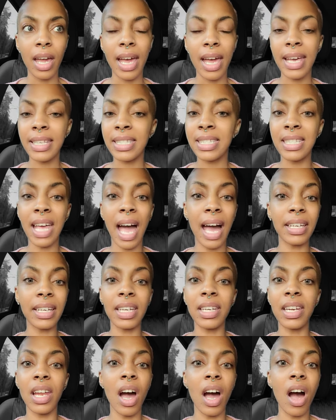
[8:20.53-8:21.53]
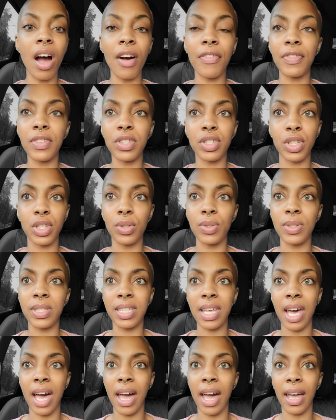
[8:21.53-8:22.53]
it's not enough to
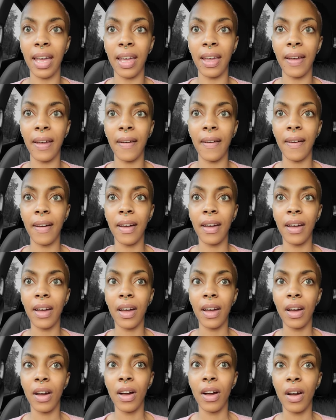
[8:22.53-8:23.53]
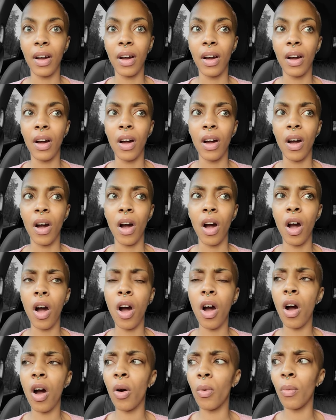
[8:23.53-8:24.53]
say,
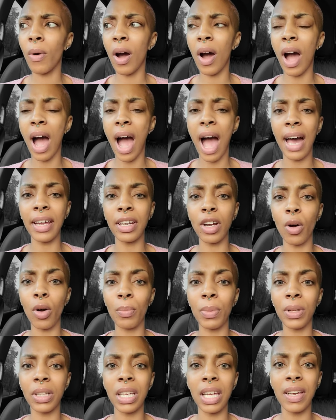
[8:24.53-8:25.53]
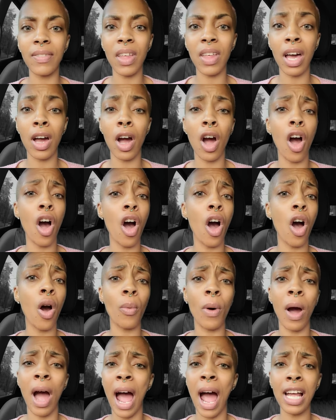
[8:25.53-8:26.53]
oh, well, I don't believe that. Oh,
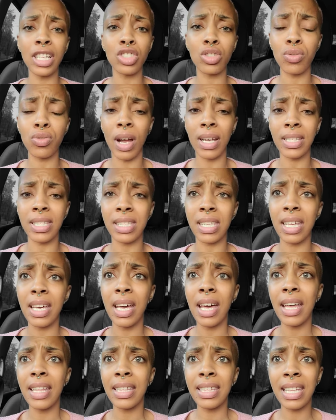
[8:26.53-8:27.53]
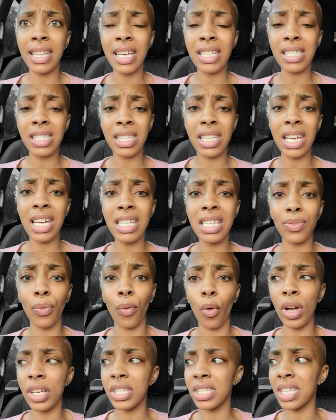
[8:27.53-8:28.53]
well, I trust these
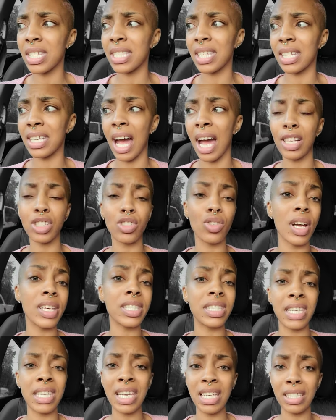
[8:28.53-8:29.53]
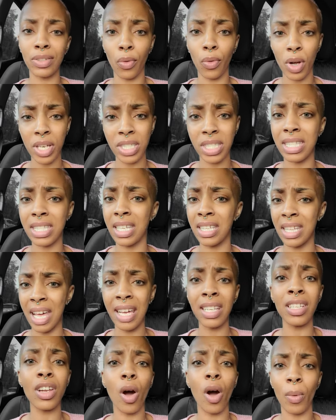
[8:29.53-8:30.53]
voices and
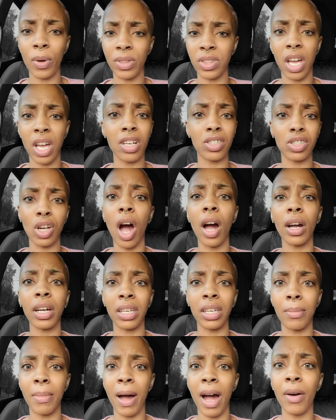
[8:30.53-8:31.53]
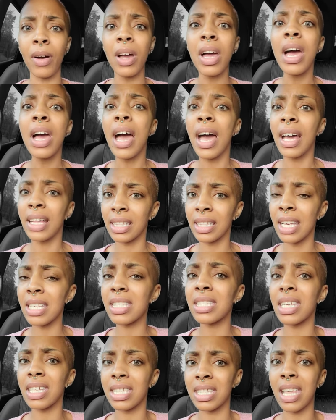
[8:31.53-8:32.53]
they know what they're talking about, and this
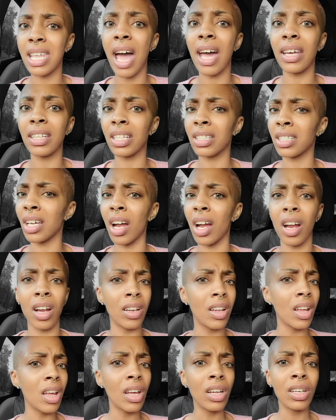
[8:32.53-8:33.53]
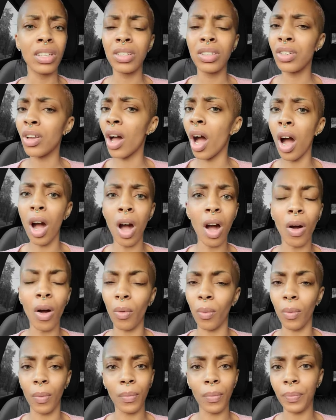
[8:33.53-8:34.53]
is that and the third.
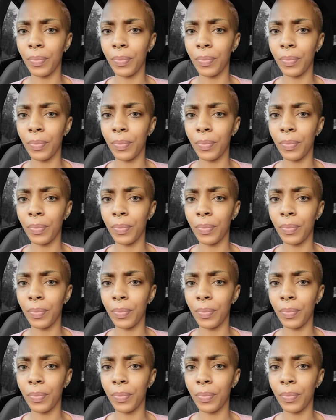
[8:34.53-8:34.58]
No.